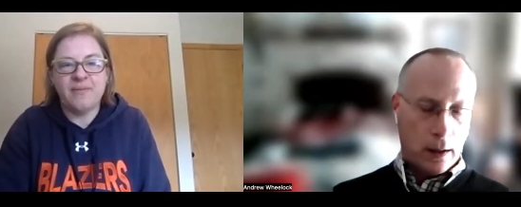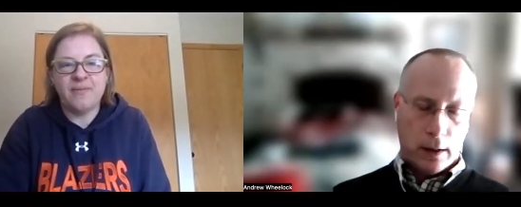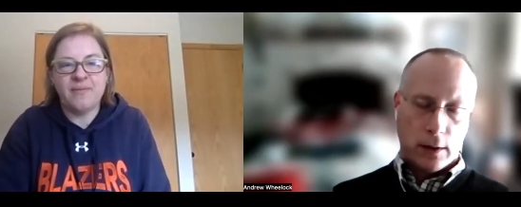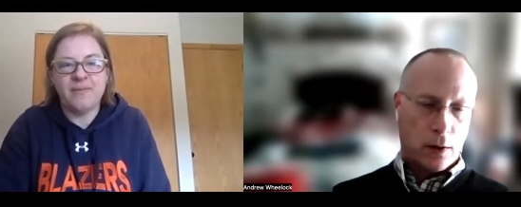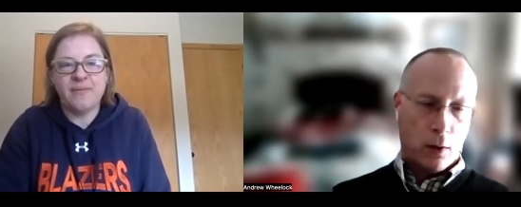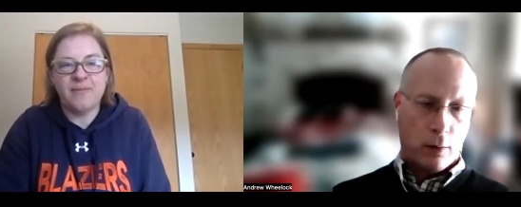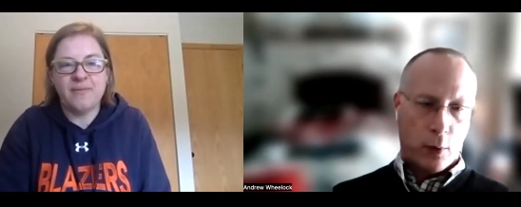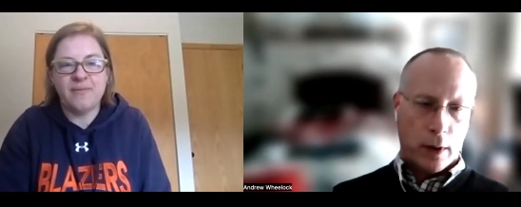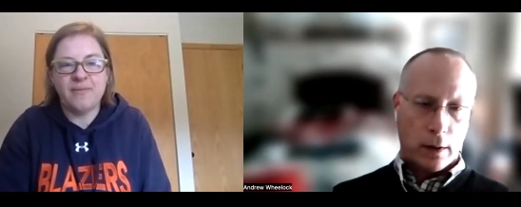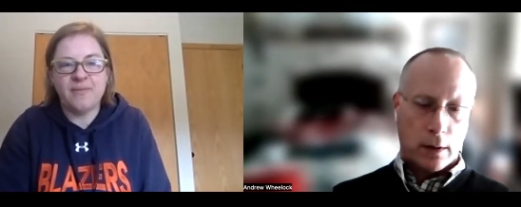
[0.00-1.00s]
Speaker 1: is so
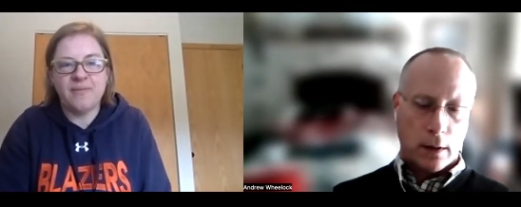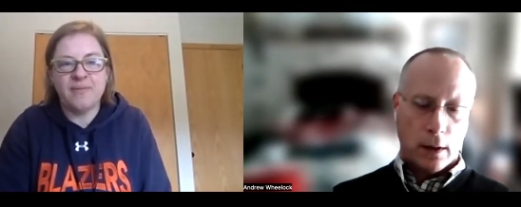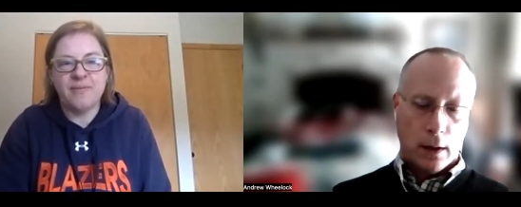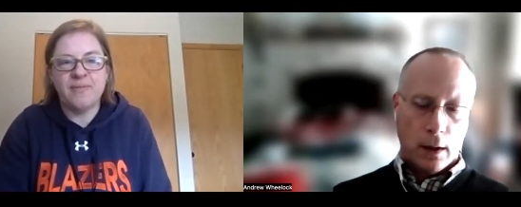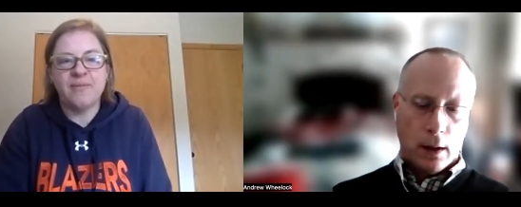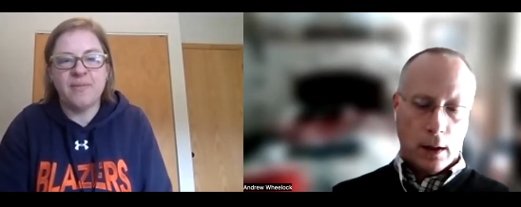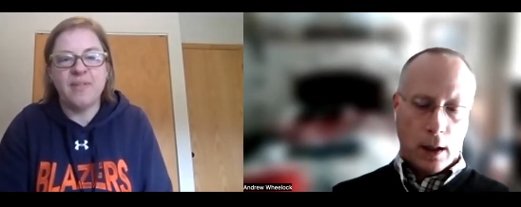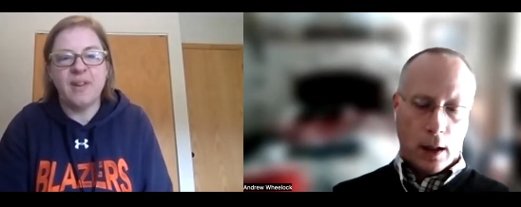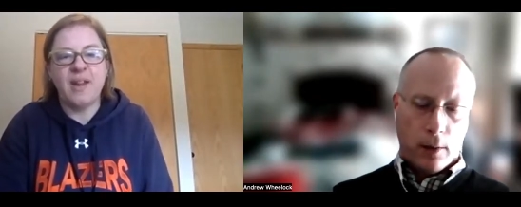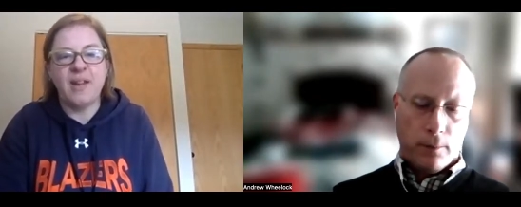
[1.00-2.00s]
important
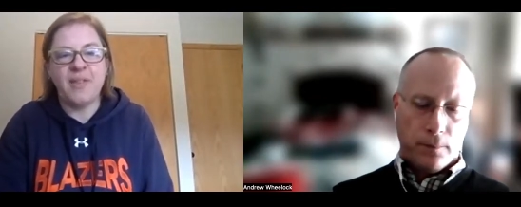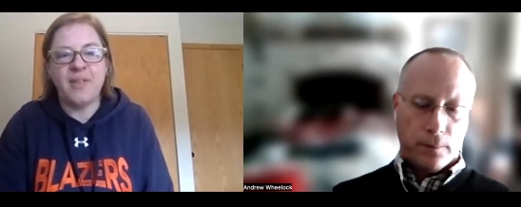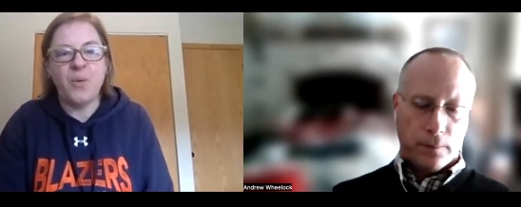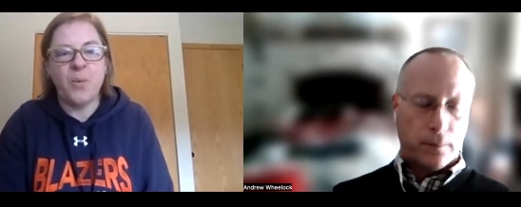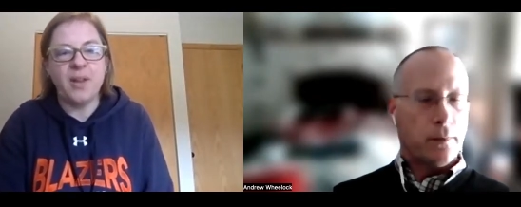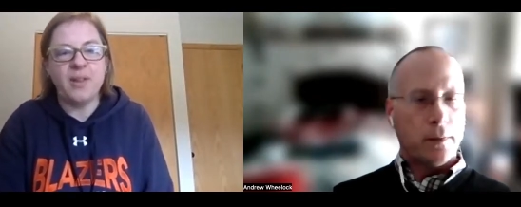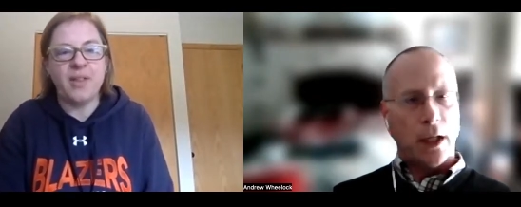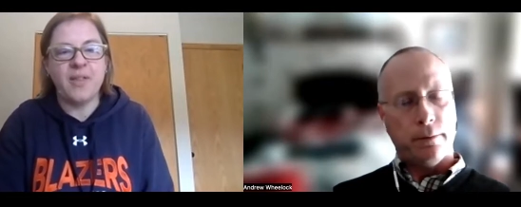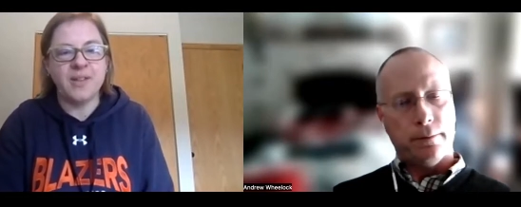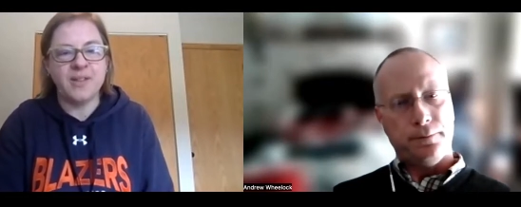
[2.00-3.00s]
um, i
Speaker 2: think one of the
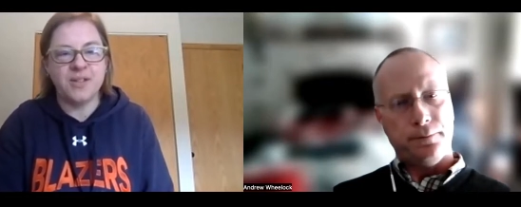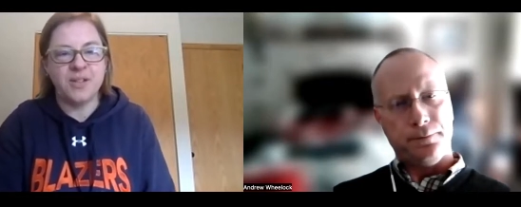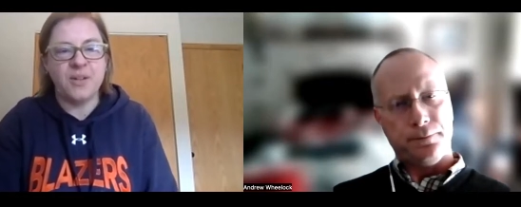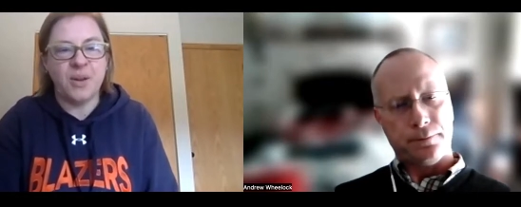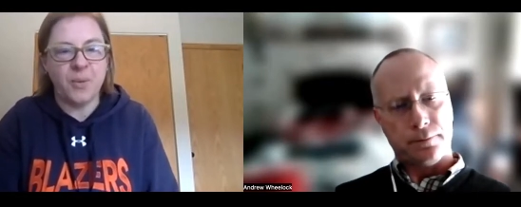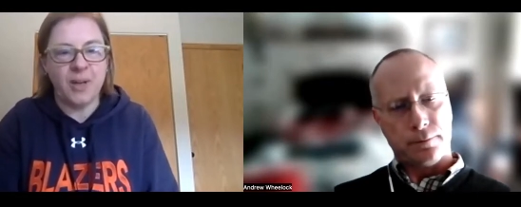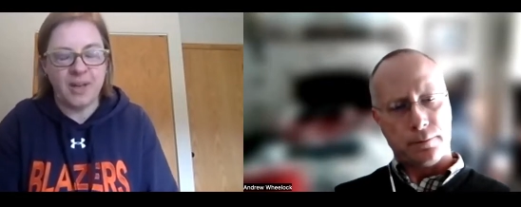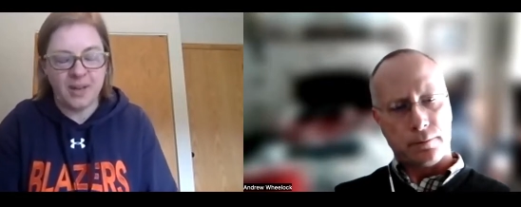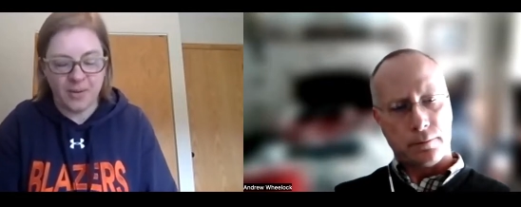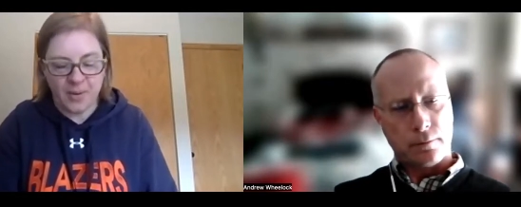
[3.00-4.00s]
things too that
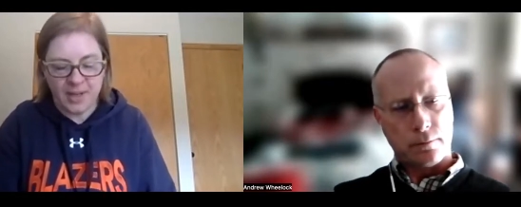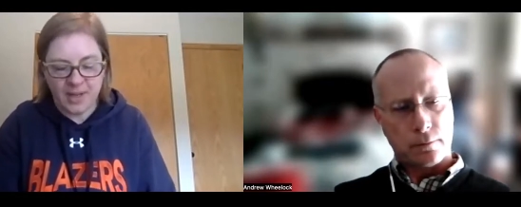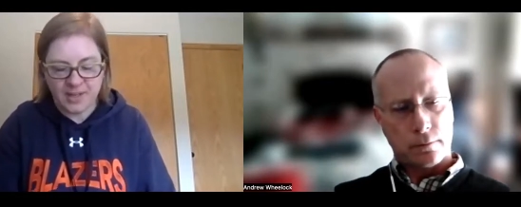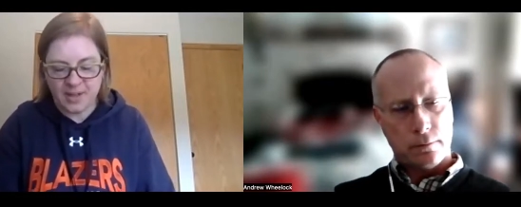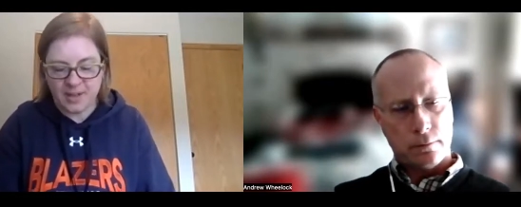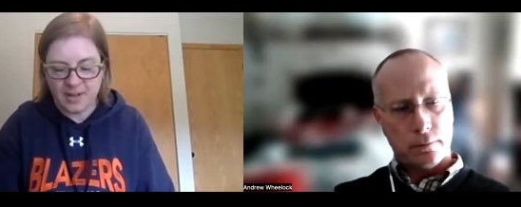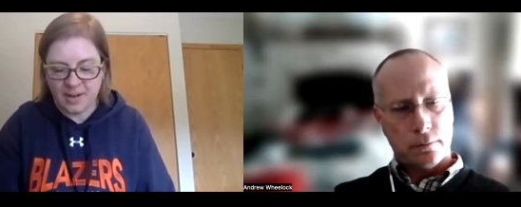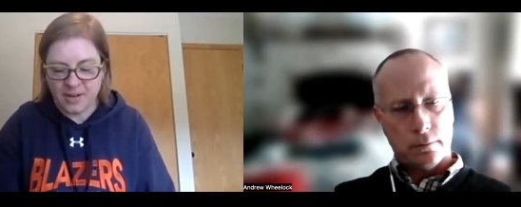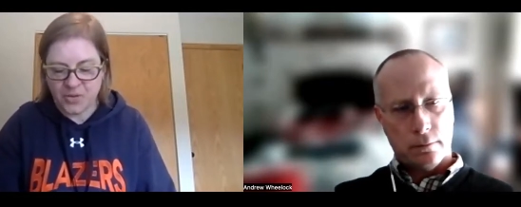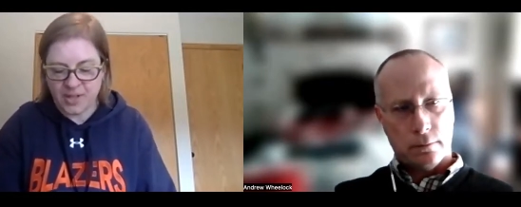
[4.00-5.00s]
we we need to
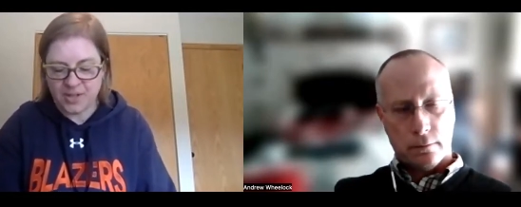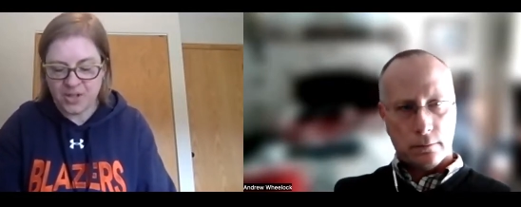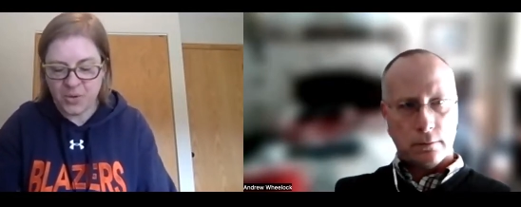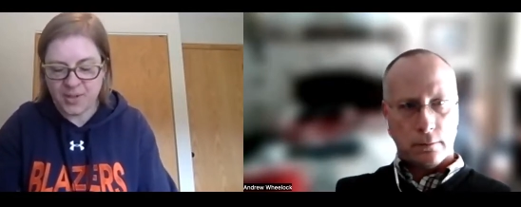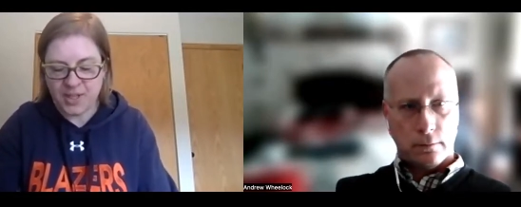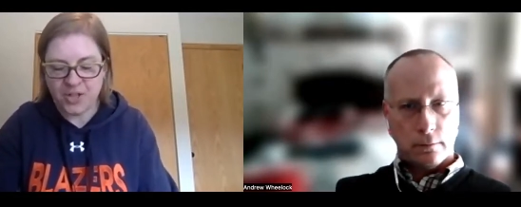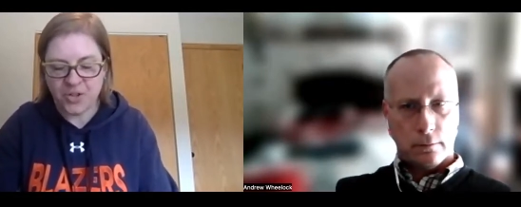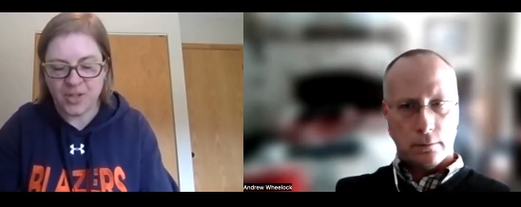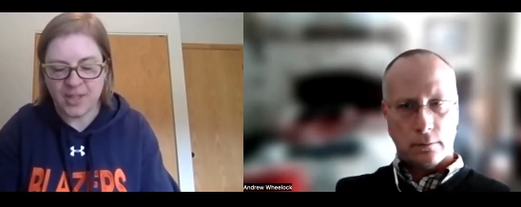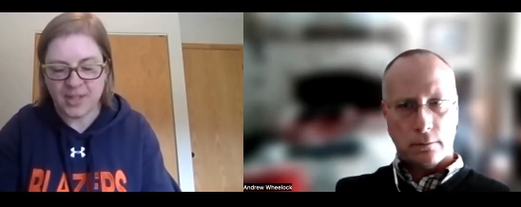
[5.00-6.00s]
address too with
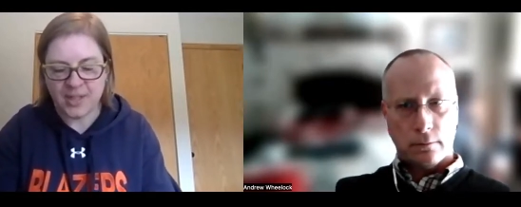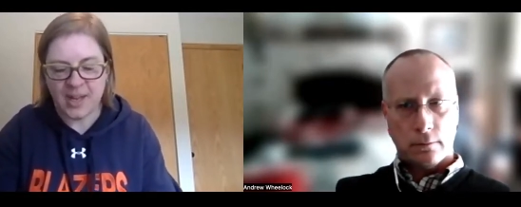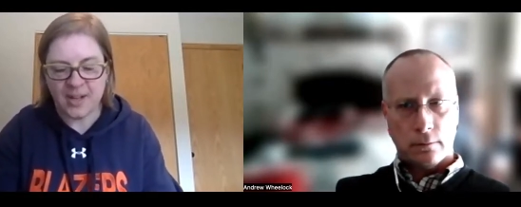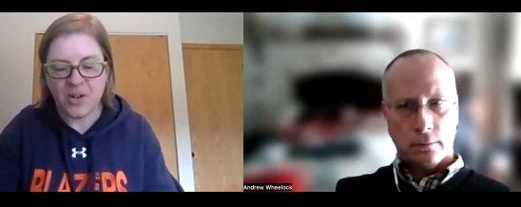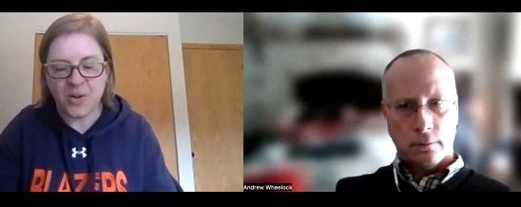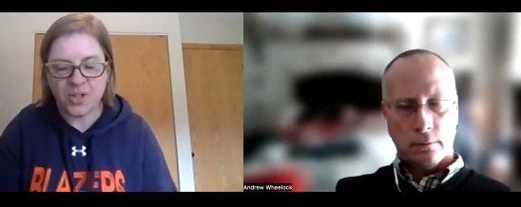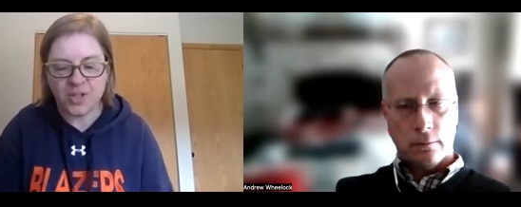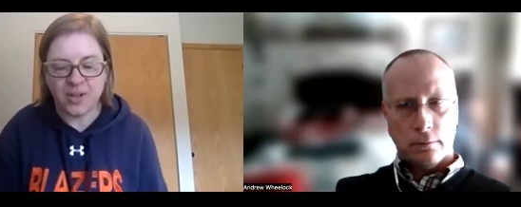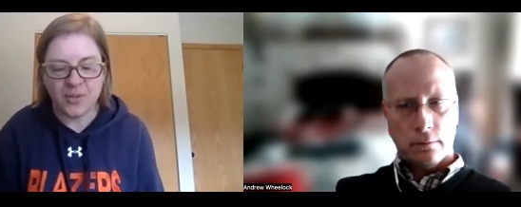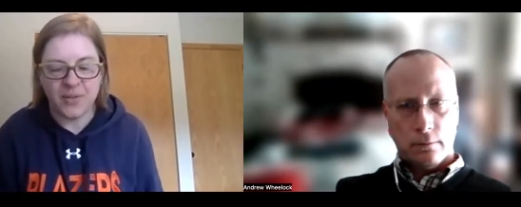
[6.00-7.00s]
teachers is that
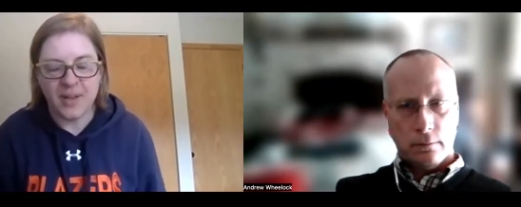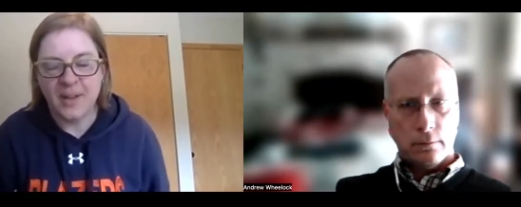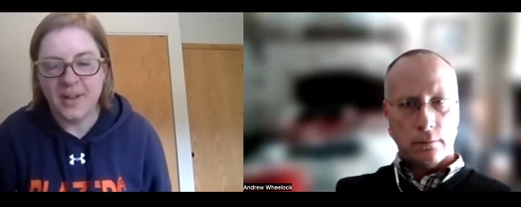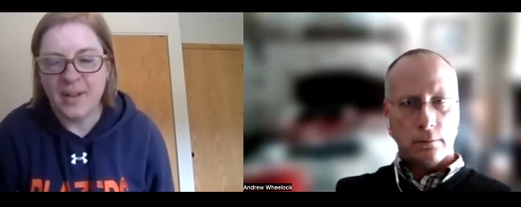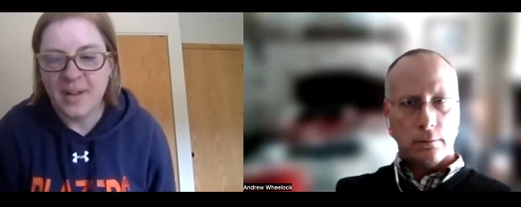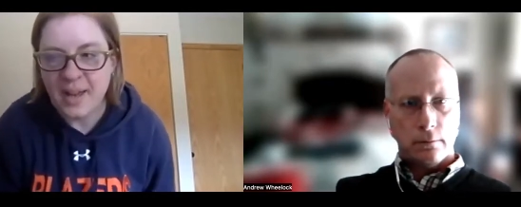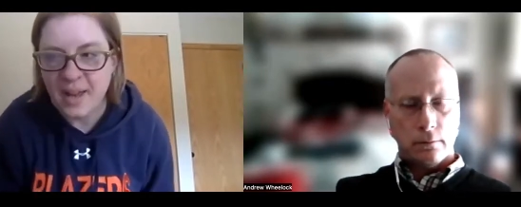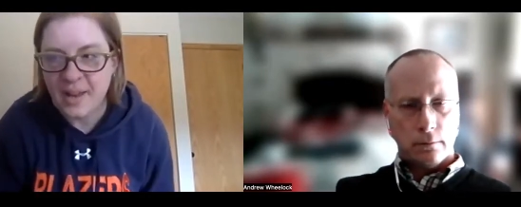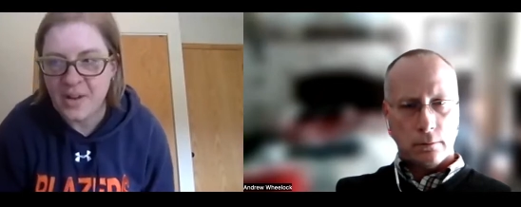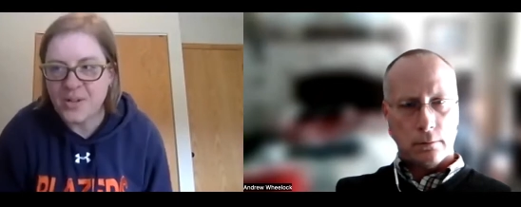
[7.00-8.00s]
notion of and you